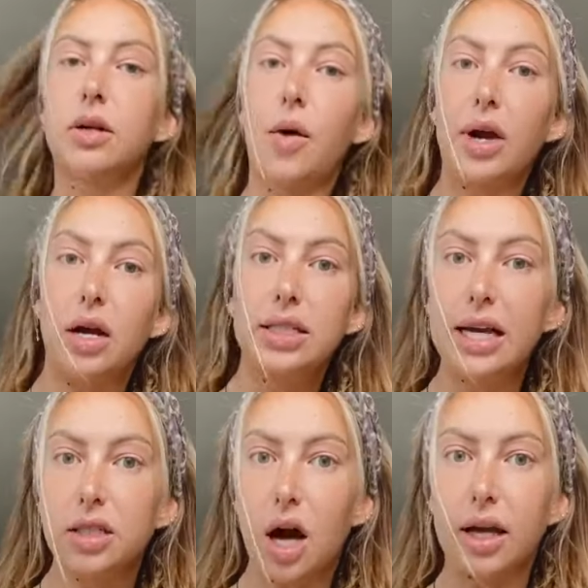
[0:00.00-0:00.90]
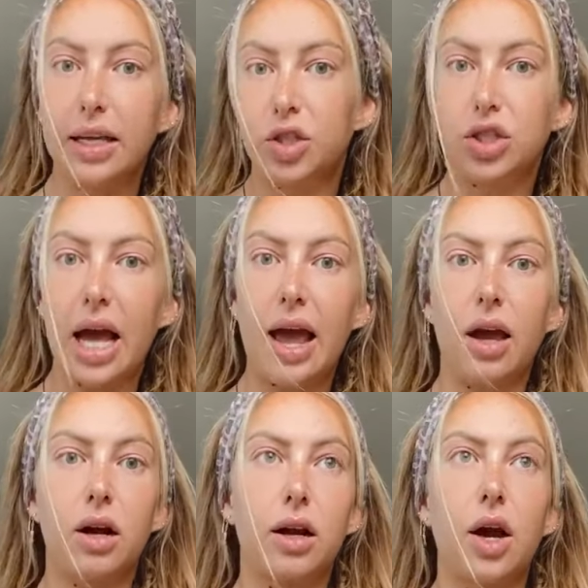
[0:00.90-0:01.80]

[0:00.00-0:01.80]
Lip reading: going on TikTok each day or